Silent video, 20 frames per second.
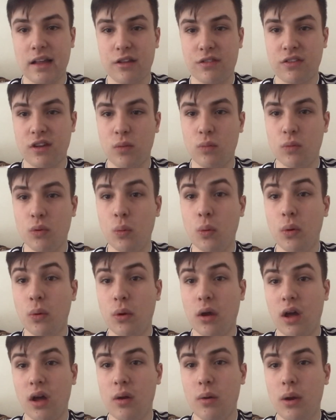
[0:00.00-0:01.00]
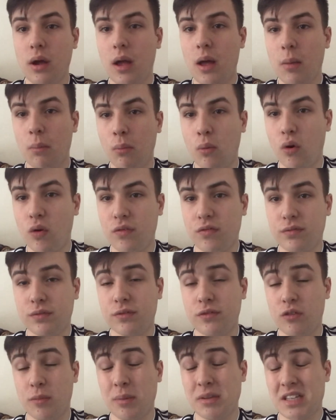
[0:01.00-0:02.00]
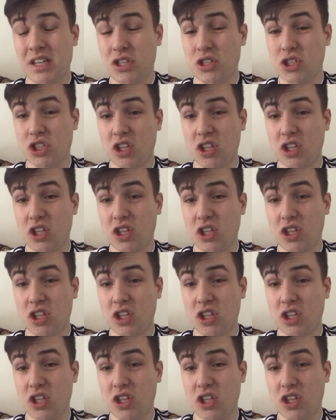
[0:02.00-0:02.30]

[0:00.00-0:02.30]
and I think we will go more for a possession